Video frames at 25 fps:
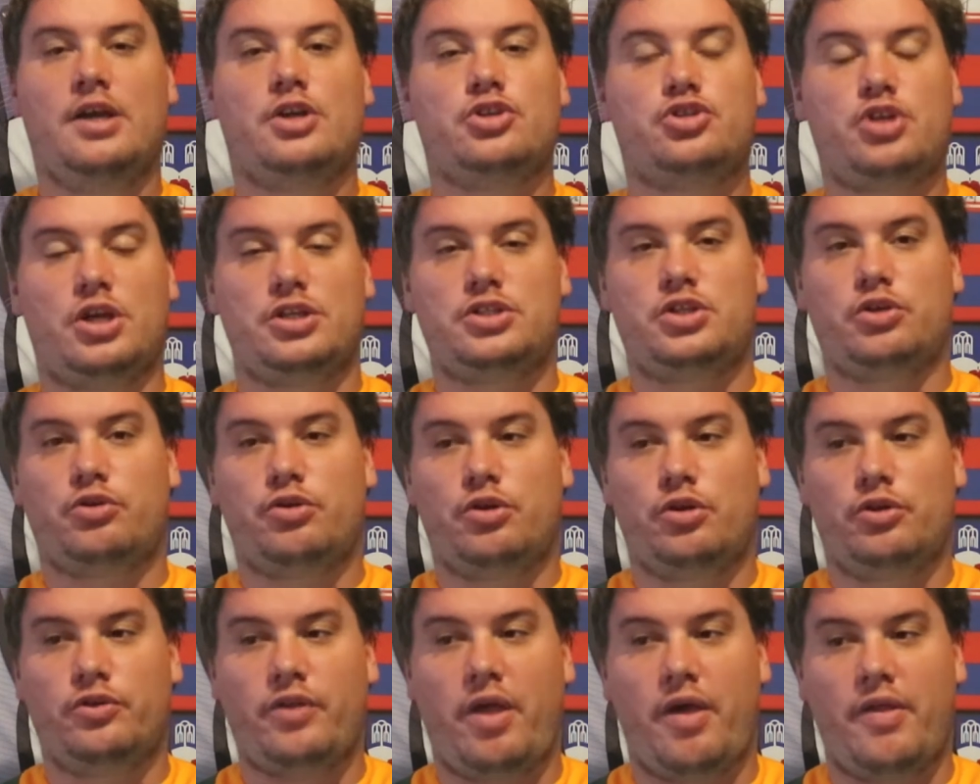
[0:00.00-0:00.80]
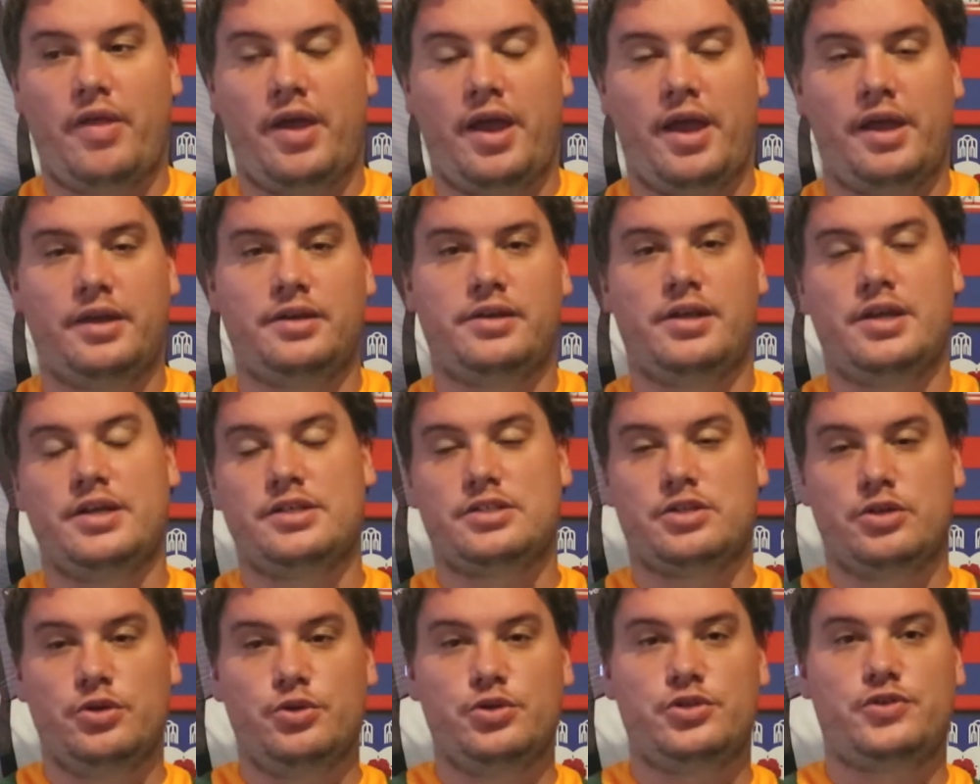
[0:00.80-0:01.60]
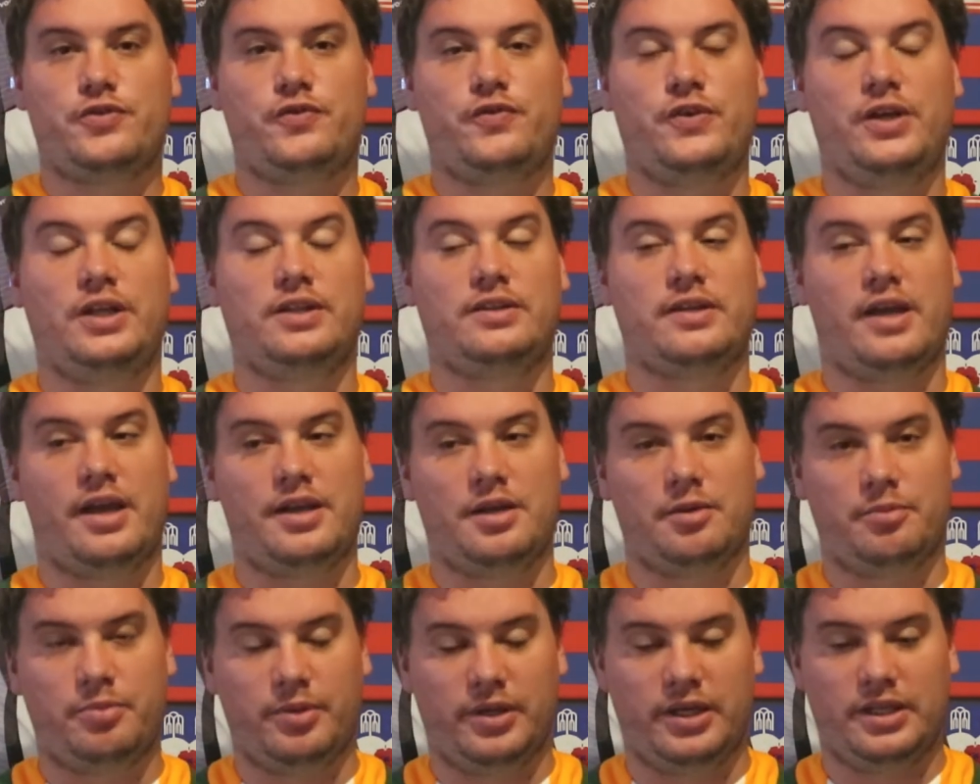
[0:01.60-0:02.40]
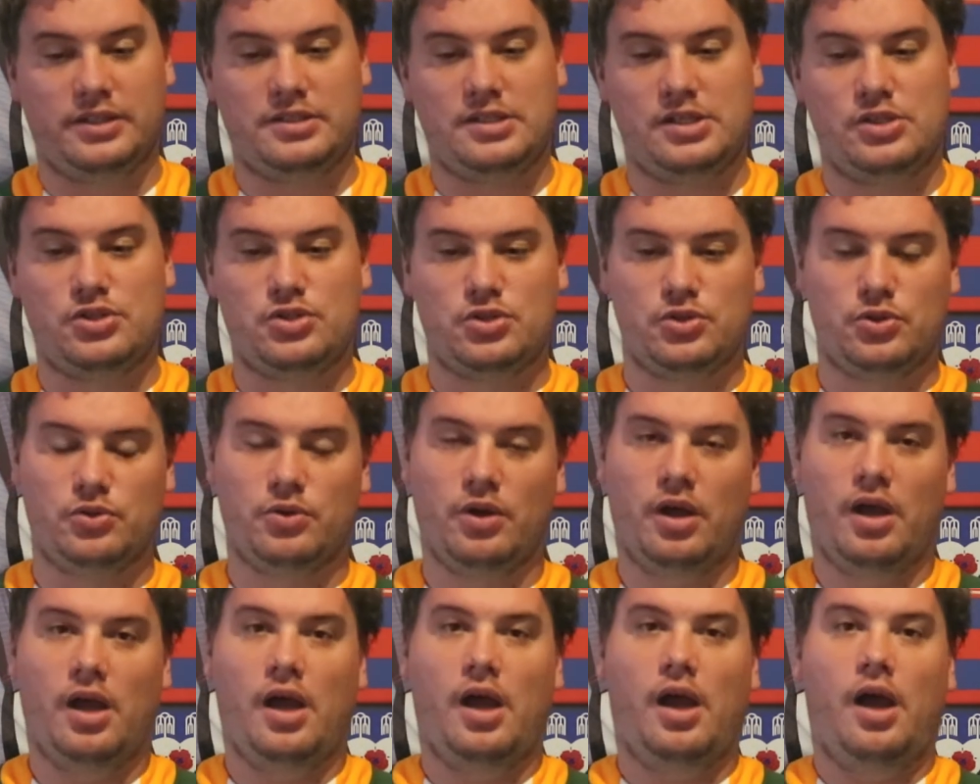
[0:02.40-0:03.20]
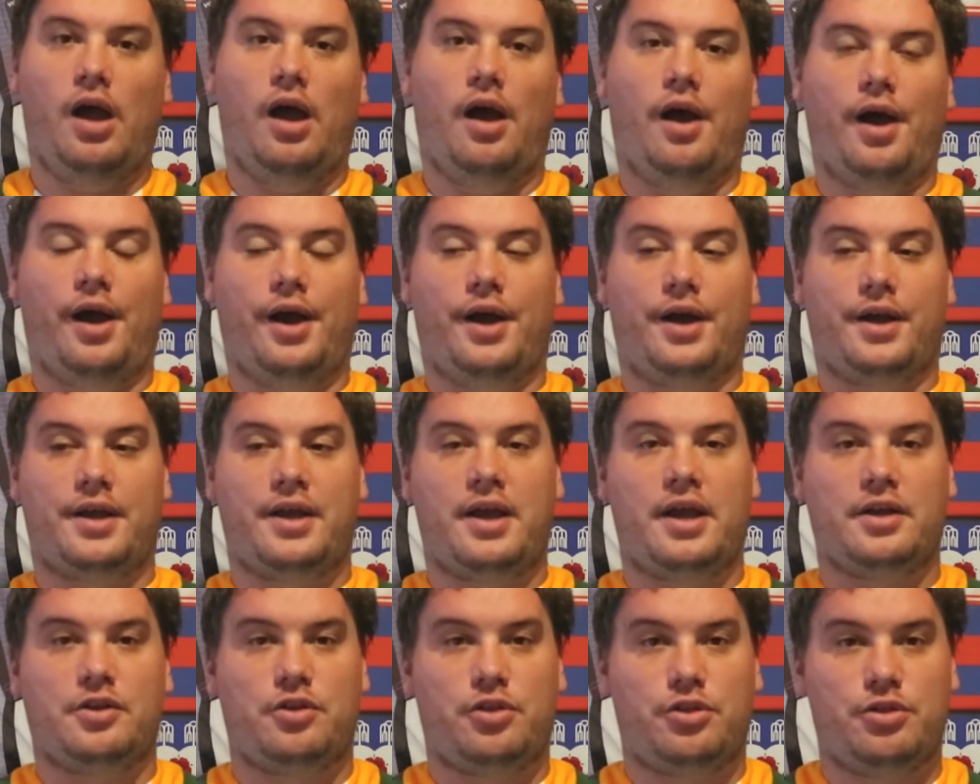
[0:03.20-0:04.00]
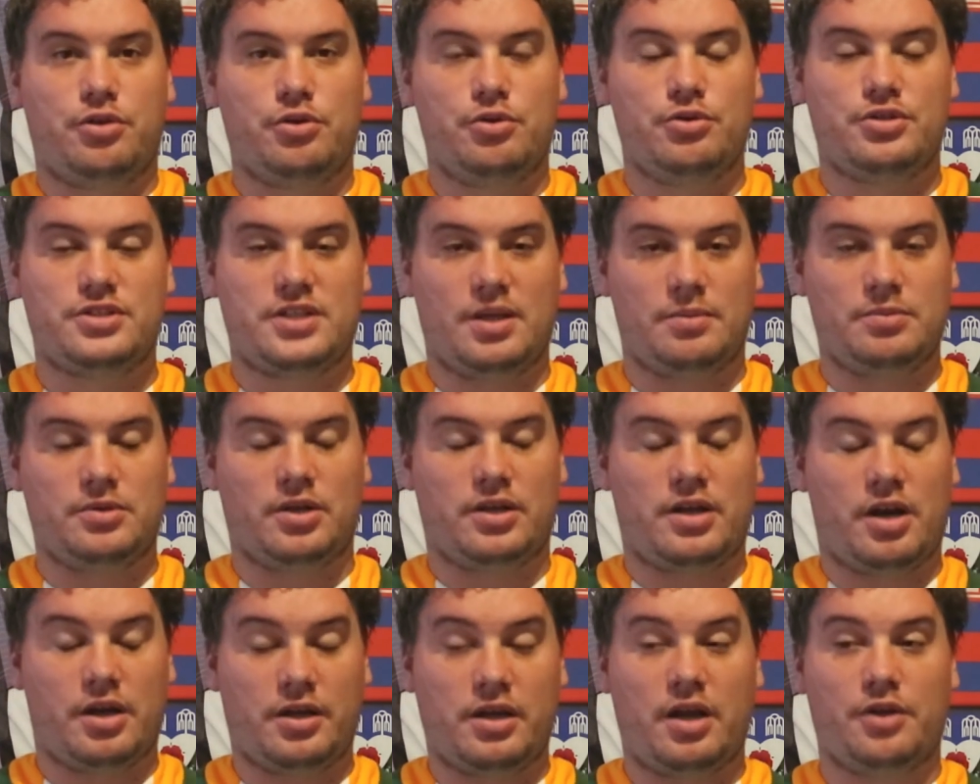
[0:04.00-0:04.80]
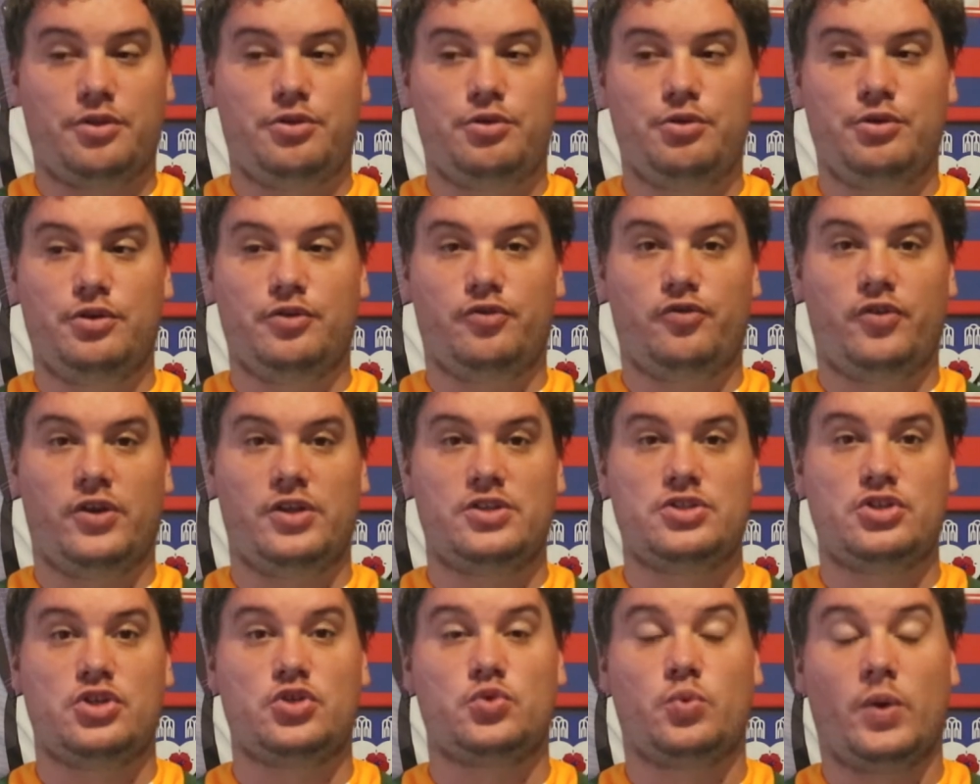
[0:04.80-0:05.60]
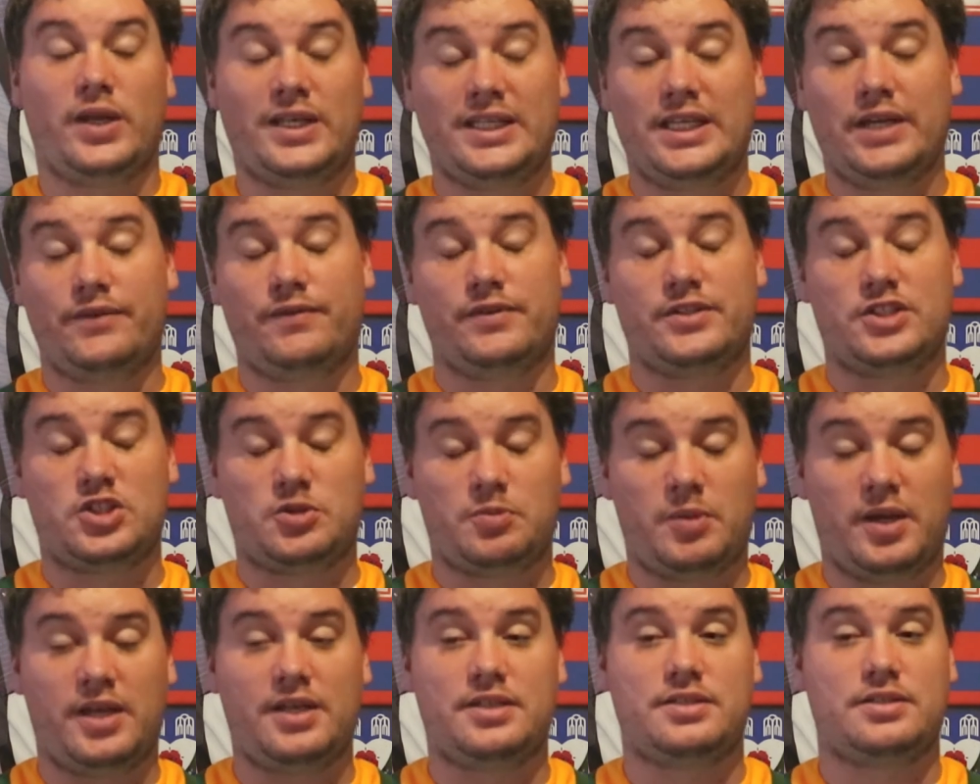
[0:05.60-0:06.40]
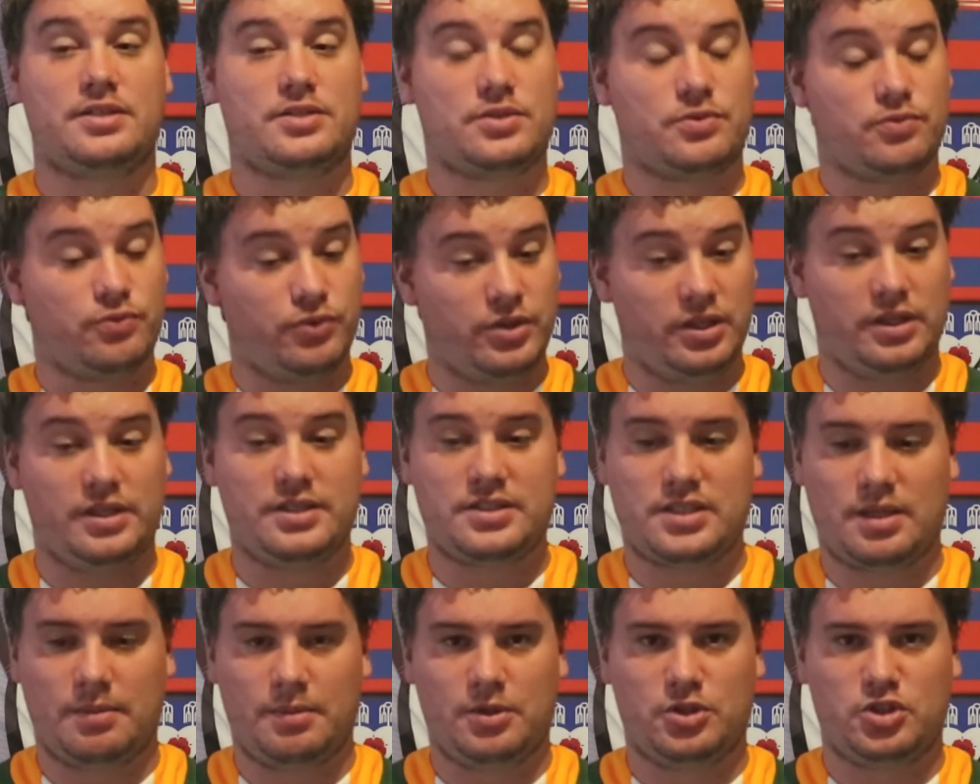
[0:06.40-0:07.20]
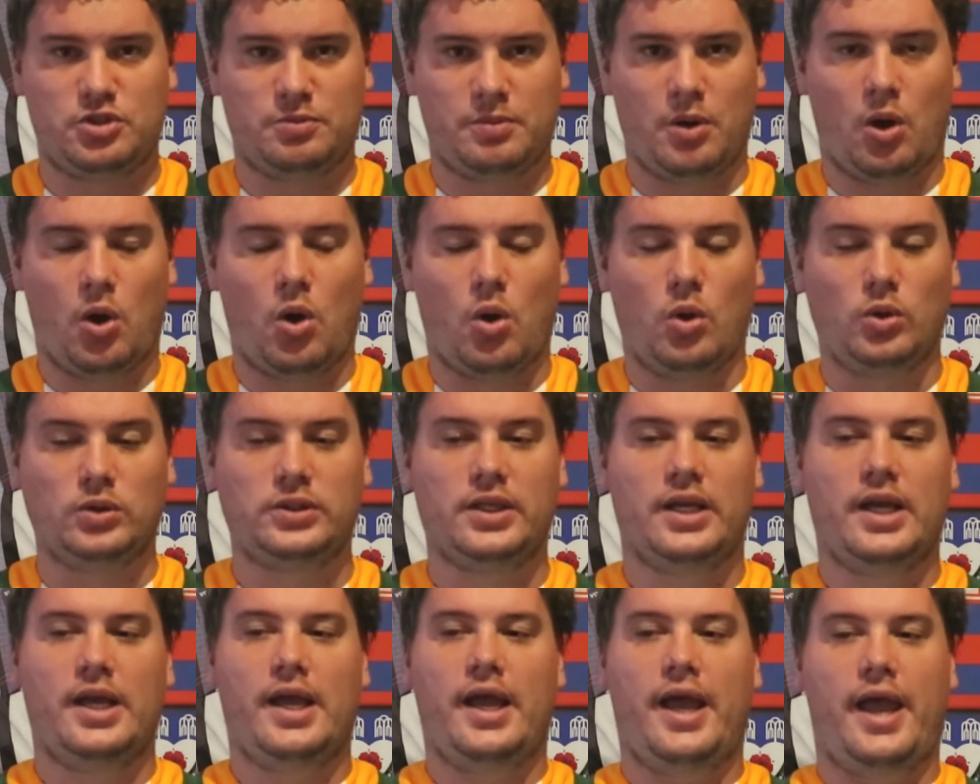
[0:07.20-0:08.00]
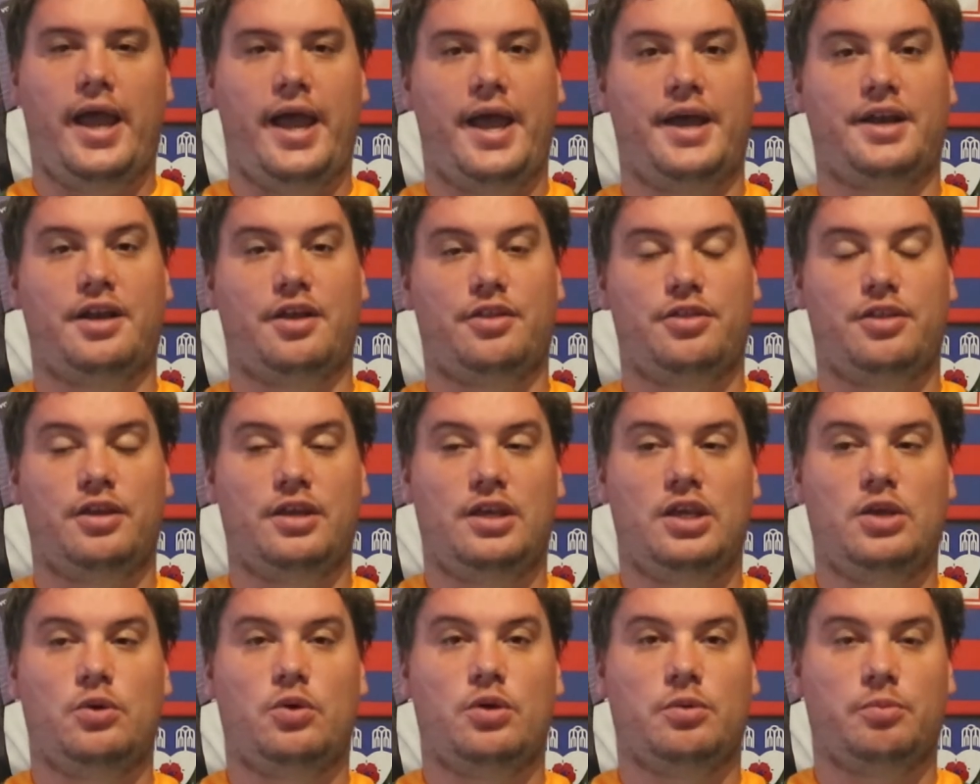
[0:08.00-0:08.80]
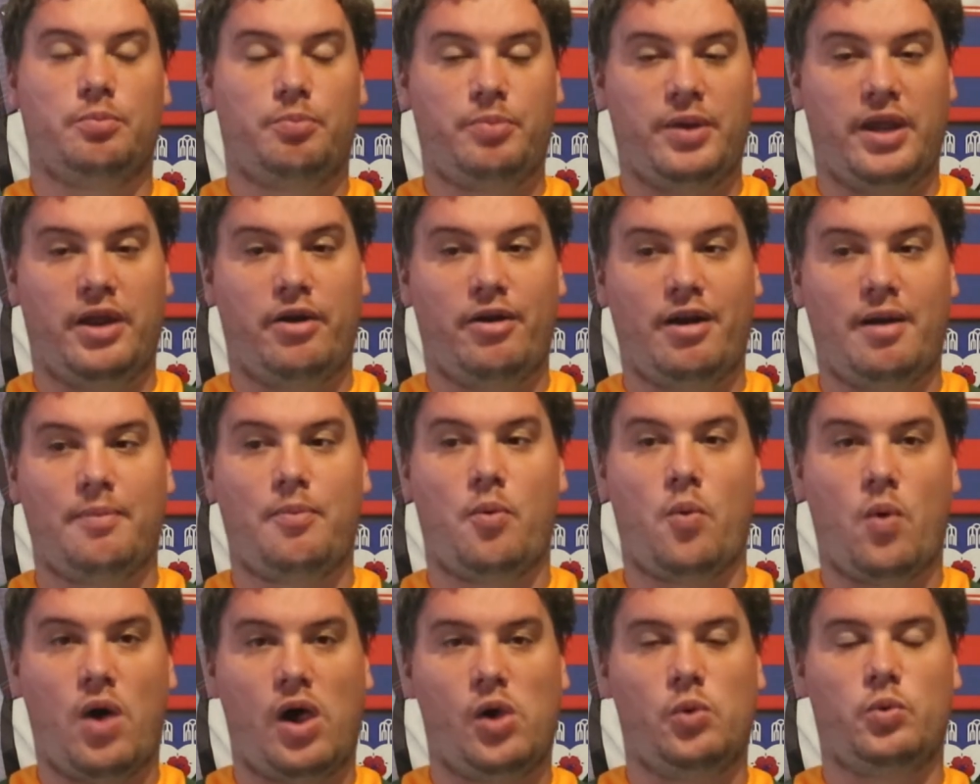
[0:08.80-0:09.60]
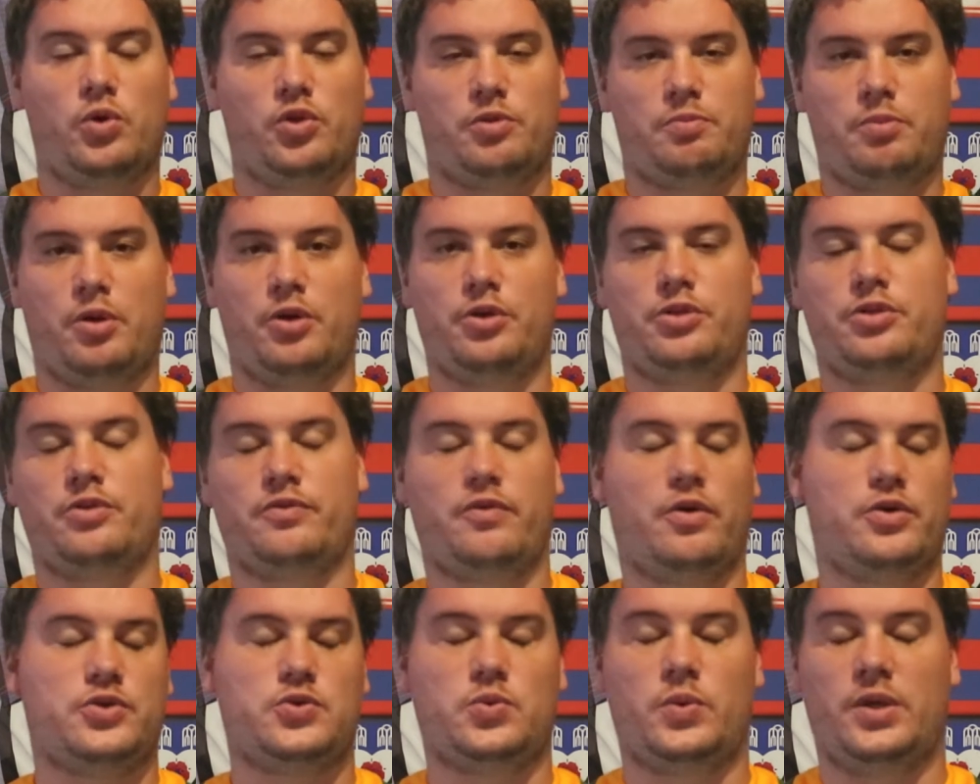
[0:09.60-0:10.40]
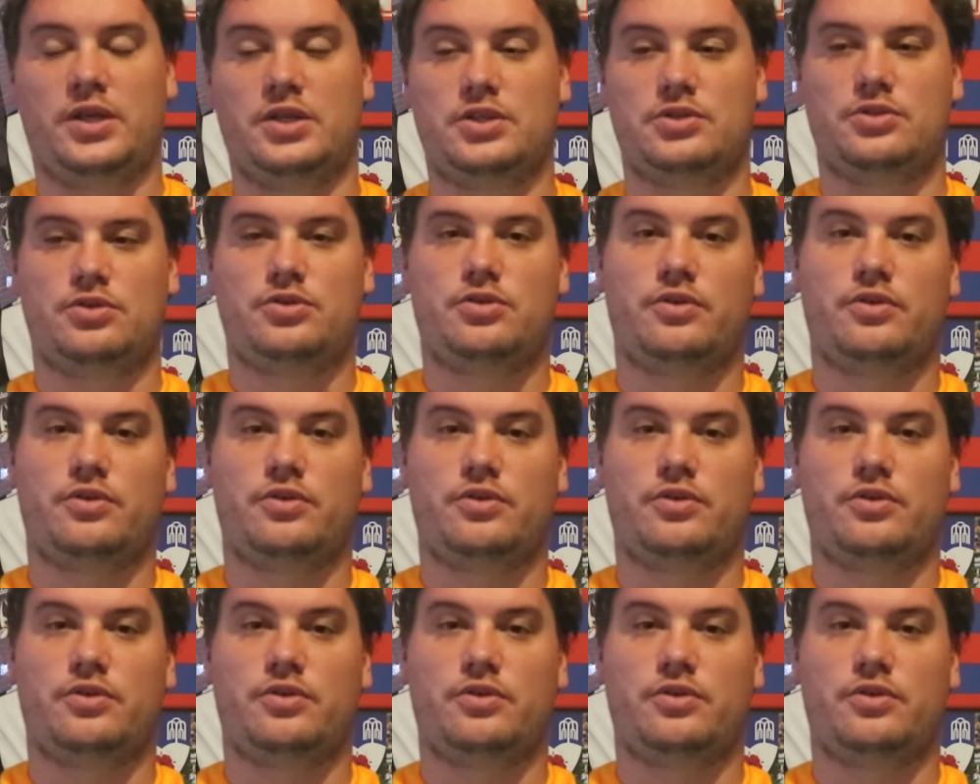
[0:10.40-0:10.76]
Jesse Creel, on the other hand, his loose feet and ability to cut through defenses when given space is really something to behold, and I think you can pair up well with both of those wings.